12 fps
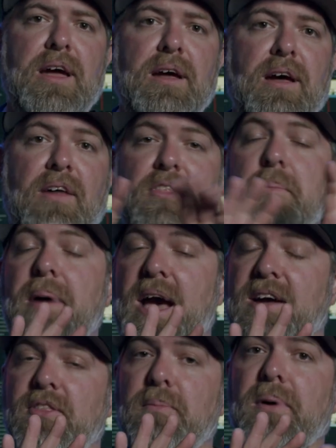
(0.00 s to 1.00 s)
on the
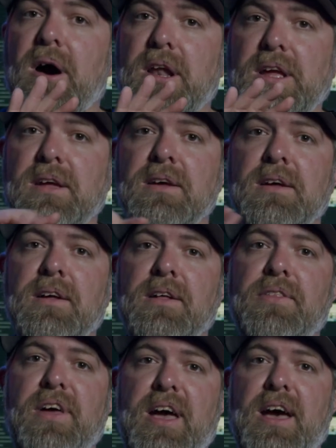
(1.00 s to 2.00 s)
back of the body,
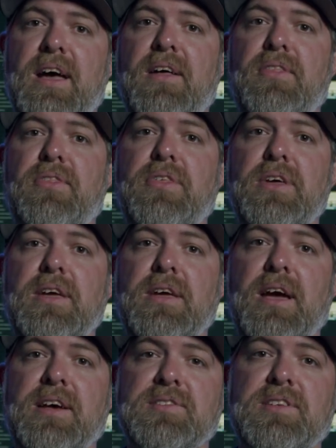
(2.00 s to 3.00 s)
they had the
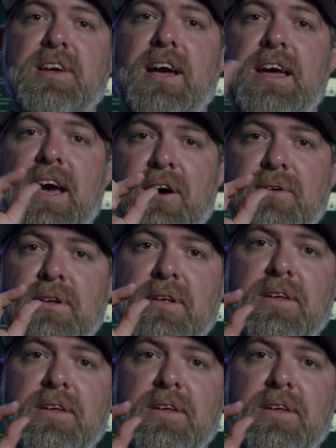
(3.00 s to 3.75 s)
SDI out,